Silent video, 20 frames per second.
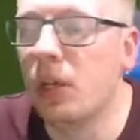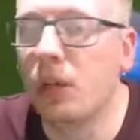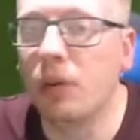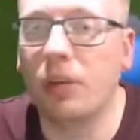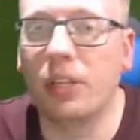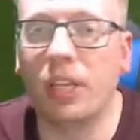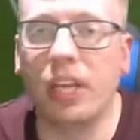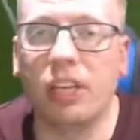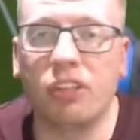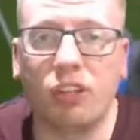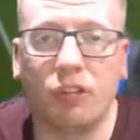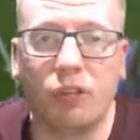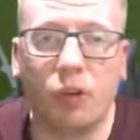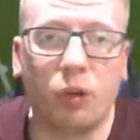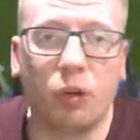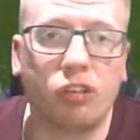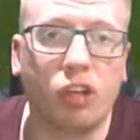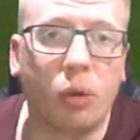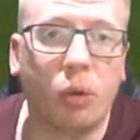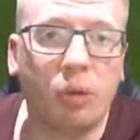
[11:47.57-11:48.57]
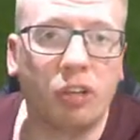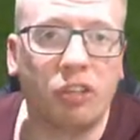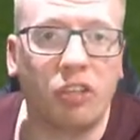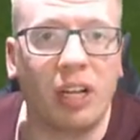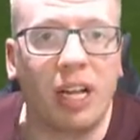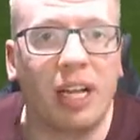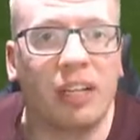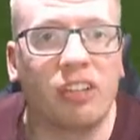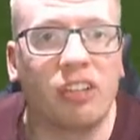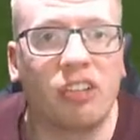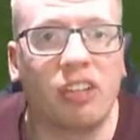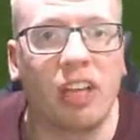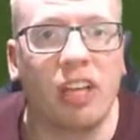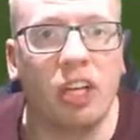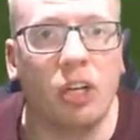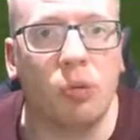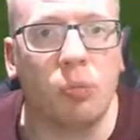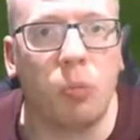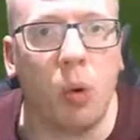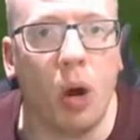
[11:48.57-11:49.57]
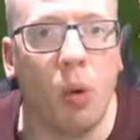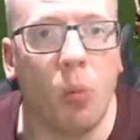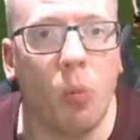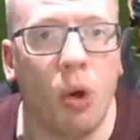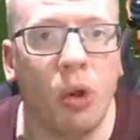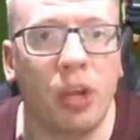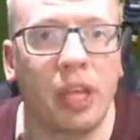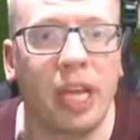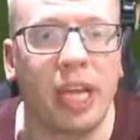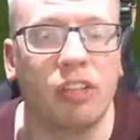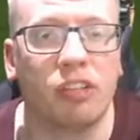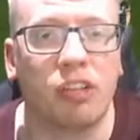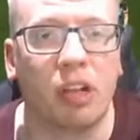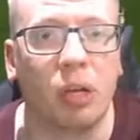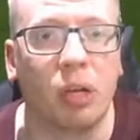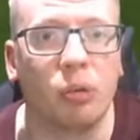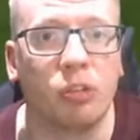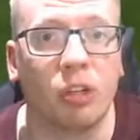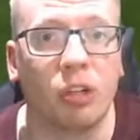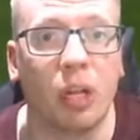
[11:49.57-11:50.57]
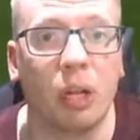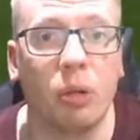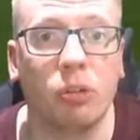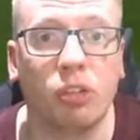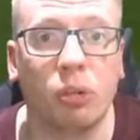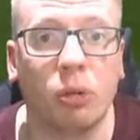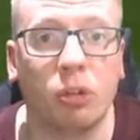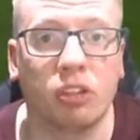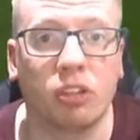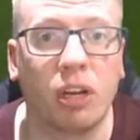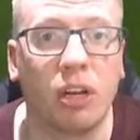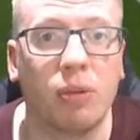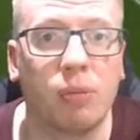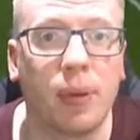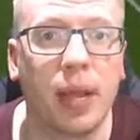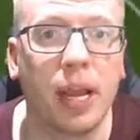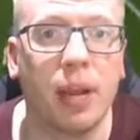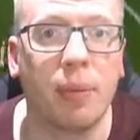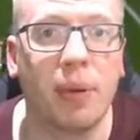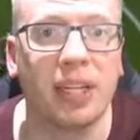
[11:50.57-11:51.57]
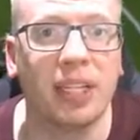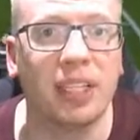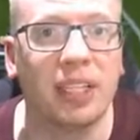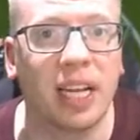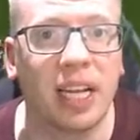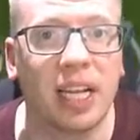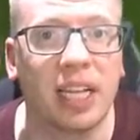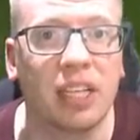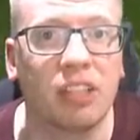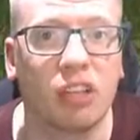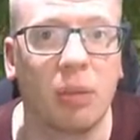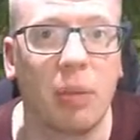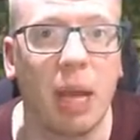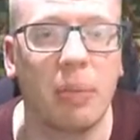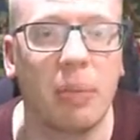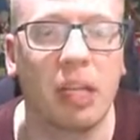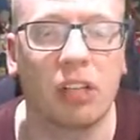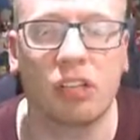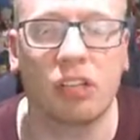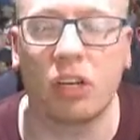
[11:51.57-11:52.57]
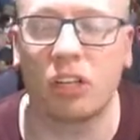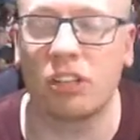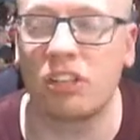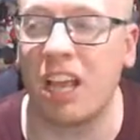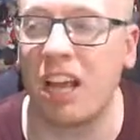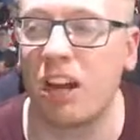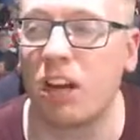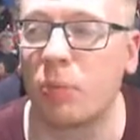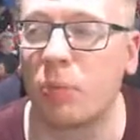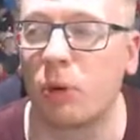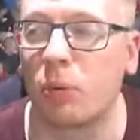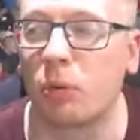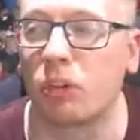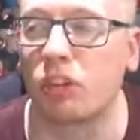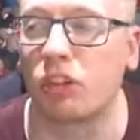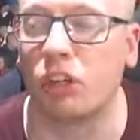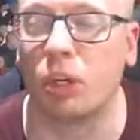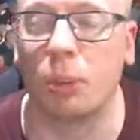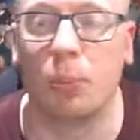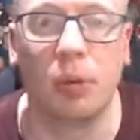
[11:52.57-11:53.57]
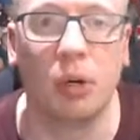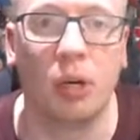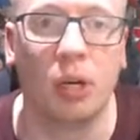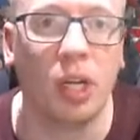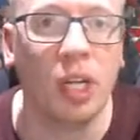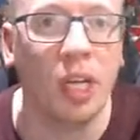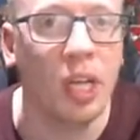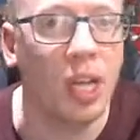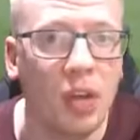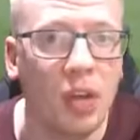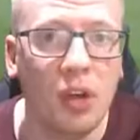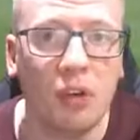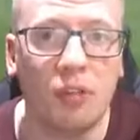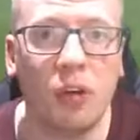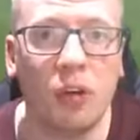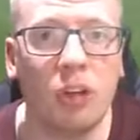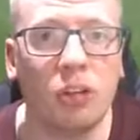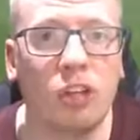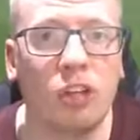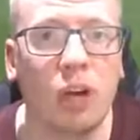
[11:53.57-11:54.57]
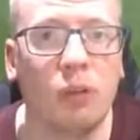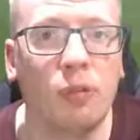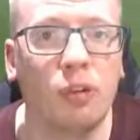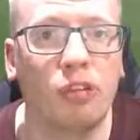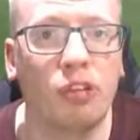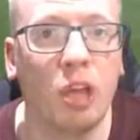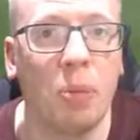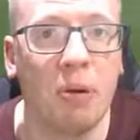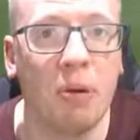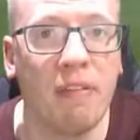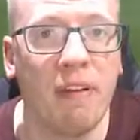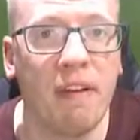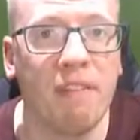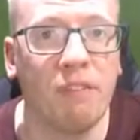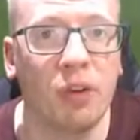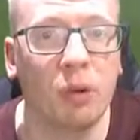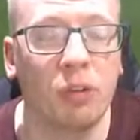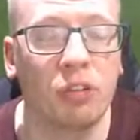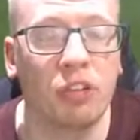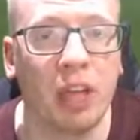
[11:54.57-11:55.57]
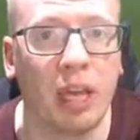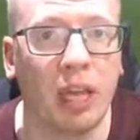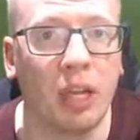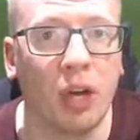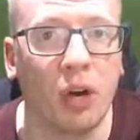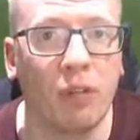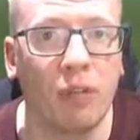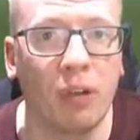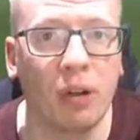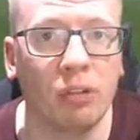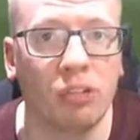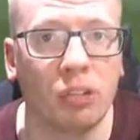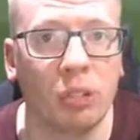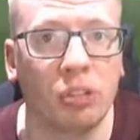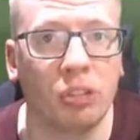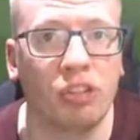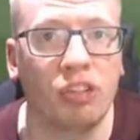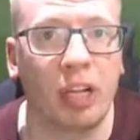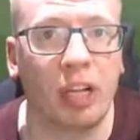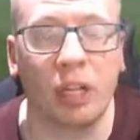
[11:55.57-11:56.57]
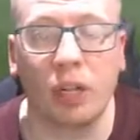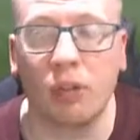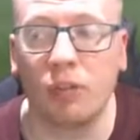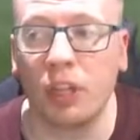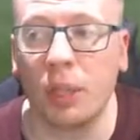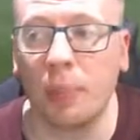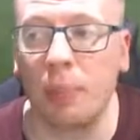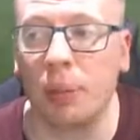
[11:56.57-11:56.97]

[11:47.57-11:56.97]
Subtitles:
Well, there's the full-time whistle, lads. It's ended 1-1 against Luton. Luton also then really went in the league, so maybe that's not a terrible result. But first half was super eventful. Second half, Luton just settled for the